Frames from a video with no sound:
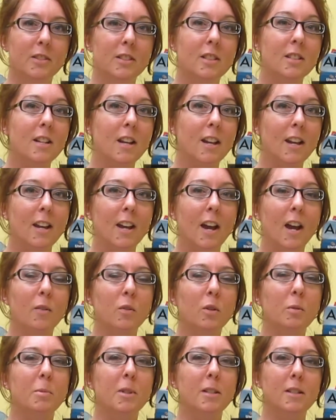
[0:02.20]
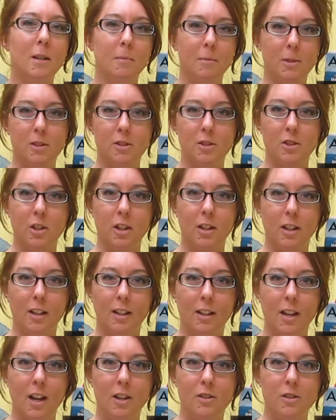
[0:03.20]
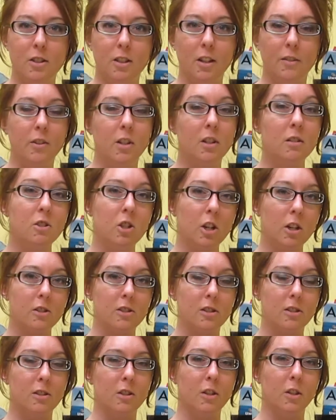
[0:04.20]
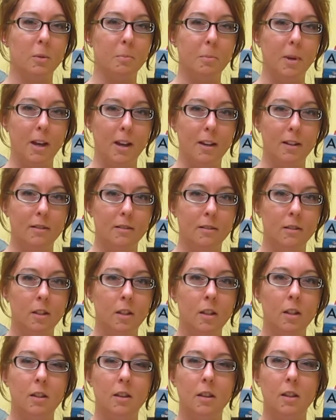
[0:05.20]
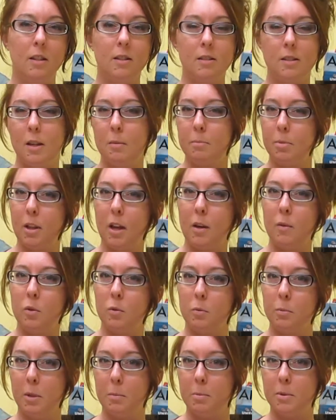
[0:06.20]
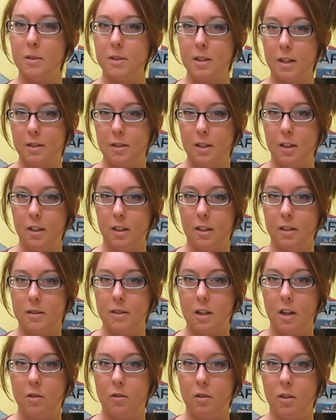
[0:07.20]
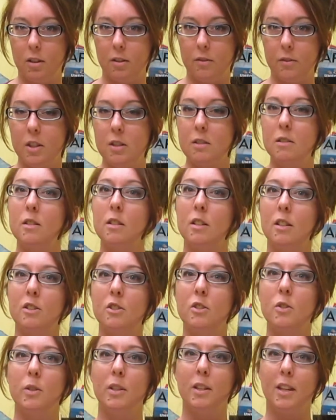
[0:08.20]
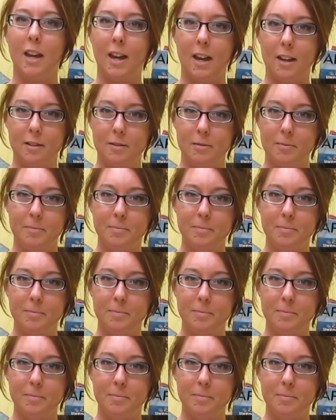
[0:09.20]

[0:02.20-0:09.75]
Today I will be demonstrating how to give an injection to your pet. The example I will be presenting is how to give insulin to a cat.